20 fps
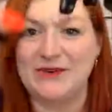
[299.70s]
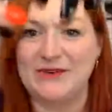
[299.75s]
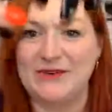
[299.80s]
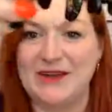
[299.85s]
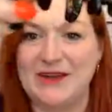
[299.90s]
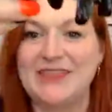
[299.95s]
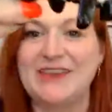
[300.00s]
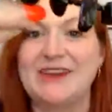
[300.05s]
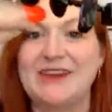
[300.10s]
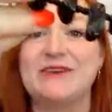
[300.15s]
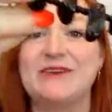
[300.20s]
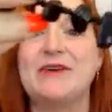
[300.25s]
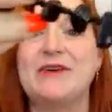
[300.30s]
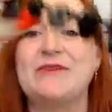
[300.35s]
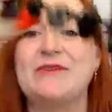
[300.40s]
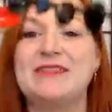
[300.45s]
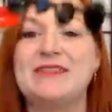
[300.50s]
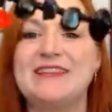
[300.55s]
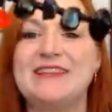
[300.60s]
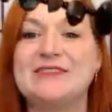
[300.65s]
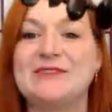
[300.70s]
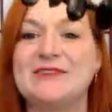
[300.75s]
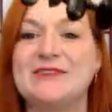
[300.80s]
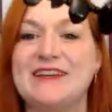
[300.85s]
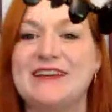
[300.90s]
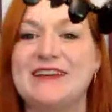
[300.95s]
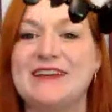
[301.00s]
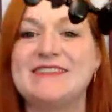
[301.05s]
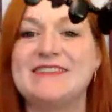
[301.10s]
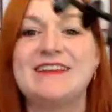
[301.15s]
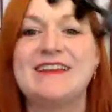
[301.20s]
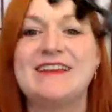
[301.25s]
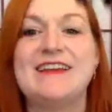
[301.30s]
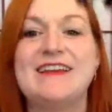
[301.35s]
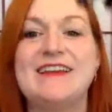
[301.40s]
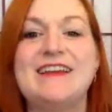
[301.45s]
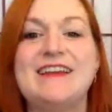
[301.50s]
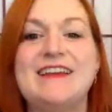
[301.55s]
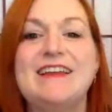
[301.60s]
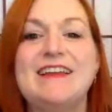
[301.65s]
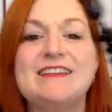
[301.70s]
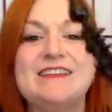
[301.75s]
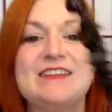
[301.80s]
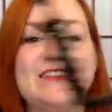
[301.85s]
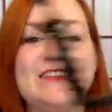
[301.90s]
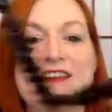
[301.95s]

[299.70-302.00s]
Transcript: right there about what this one is. So